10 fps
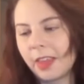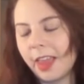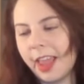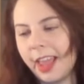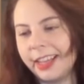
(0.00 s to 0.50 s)

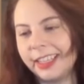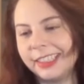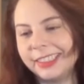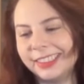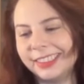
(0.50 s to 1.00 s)

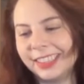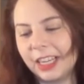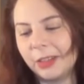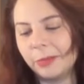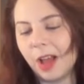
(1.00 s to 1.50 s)
and
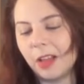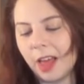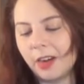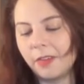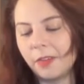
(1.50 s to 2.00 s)
a
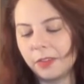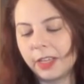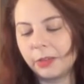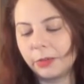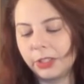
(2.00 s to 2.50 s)
lot of
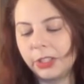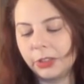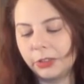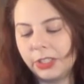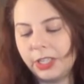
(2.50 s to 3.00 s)
like really
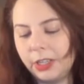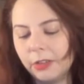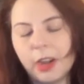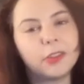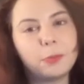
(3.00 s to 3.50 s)
good critique
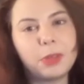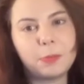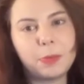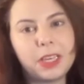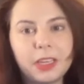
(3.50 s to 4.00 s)
around
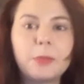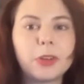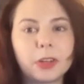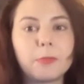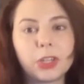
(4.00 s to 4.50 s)
BP,
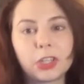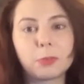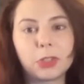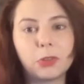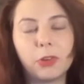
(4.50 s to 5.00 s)
British
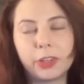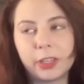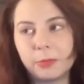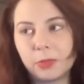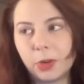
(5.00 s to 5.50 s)

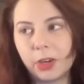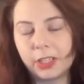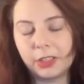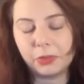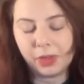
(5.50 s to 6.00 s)
Petroleum's work
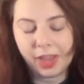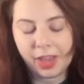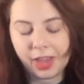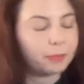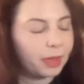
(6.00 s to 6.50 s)
in the
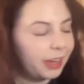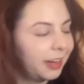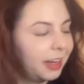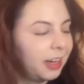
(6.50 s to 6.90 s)
UK, but